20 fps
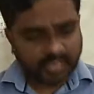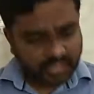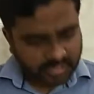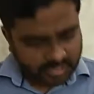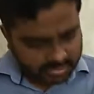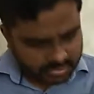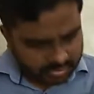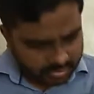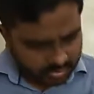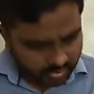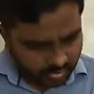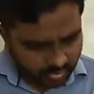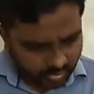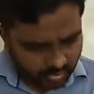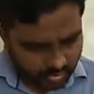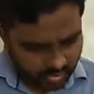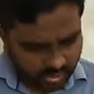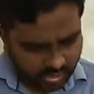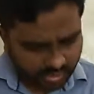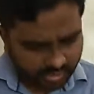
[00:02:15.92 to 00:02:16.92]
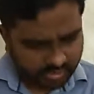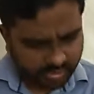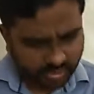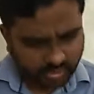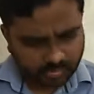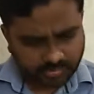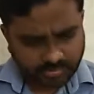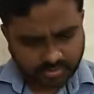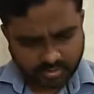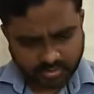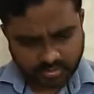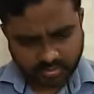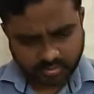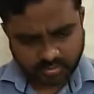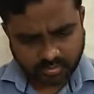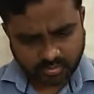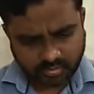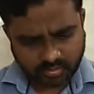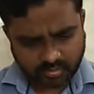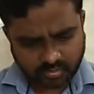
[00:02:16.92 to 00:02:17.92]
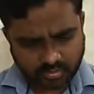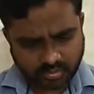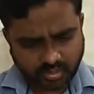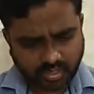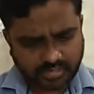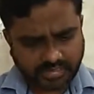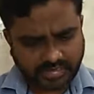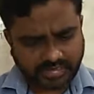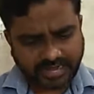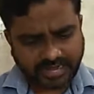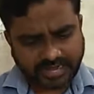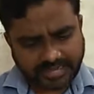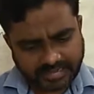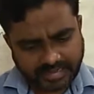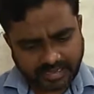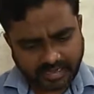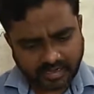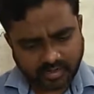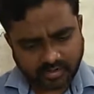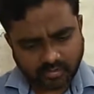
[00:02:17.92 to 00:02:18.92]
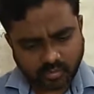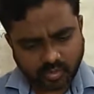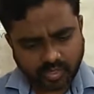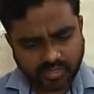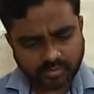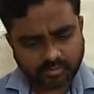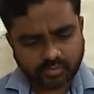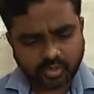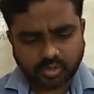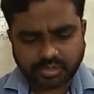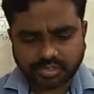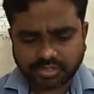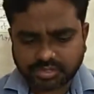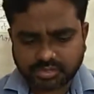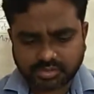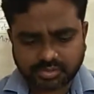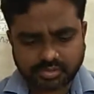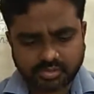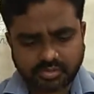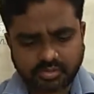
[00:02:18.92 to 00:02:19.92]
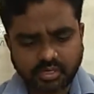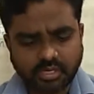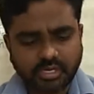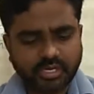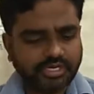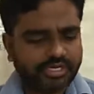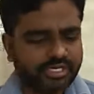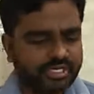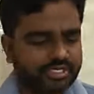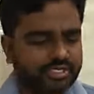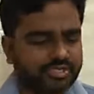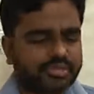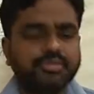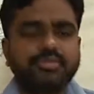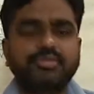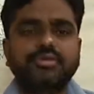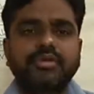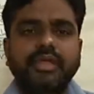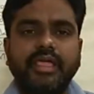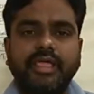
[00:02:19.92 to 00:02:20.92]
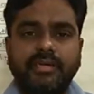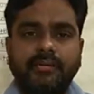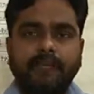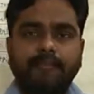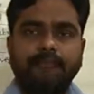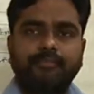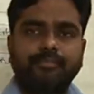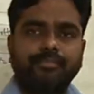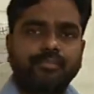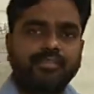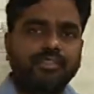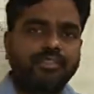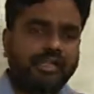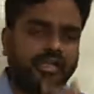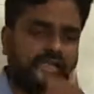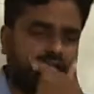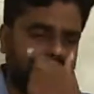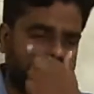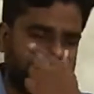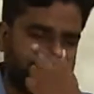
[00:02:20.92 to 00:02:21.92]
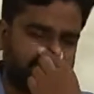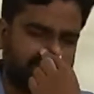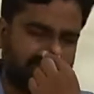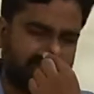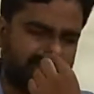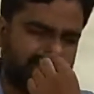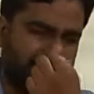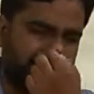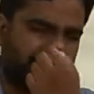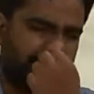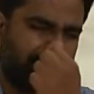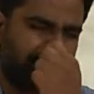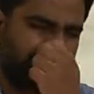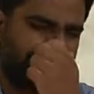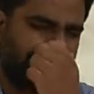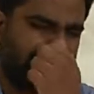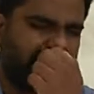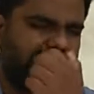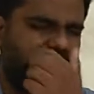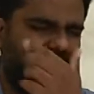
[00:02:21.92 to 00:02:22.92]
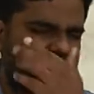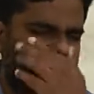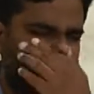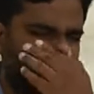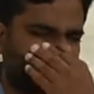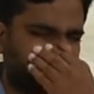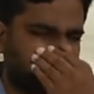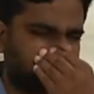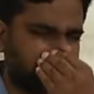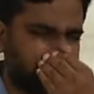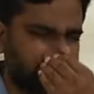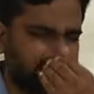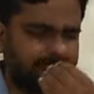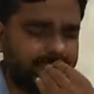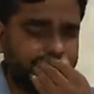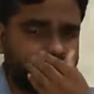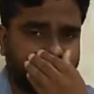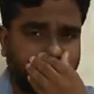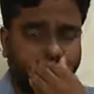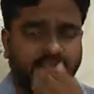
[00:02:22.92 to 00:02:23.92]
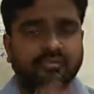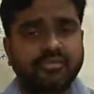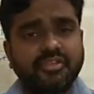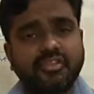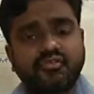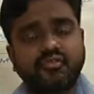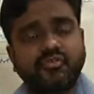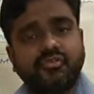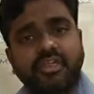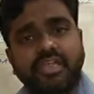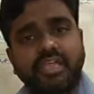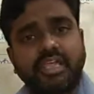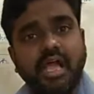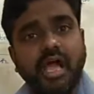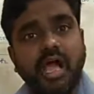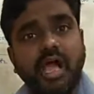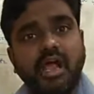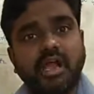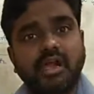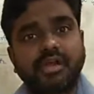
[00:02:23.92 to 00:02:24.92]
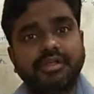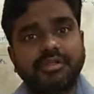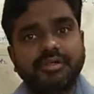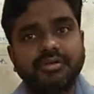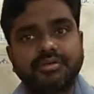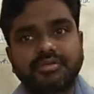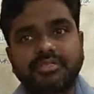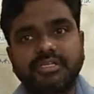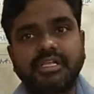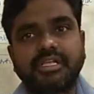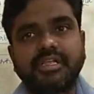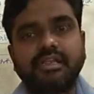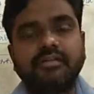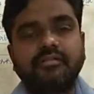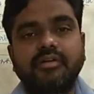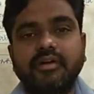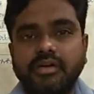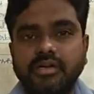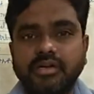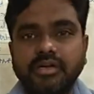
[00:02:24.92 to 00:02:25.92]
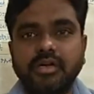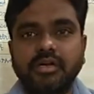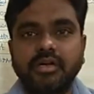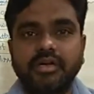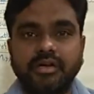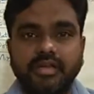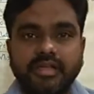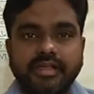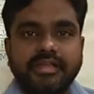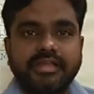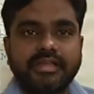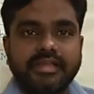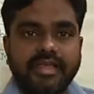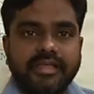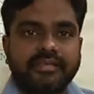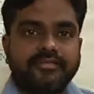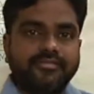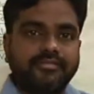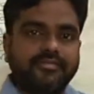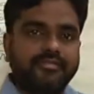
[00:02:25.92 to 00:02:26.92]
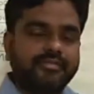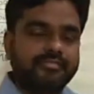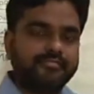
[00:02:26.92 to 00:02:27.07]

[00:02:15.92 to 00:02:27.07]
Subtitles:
So I hope you got an idea what I'm going to teach you today. That is materials which we are using in our daily life.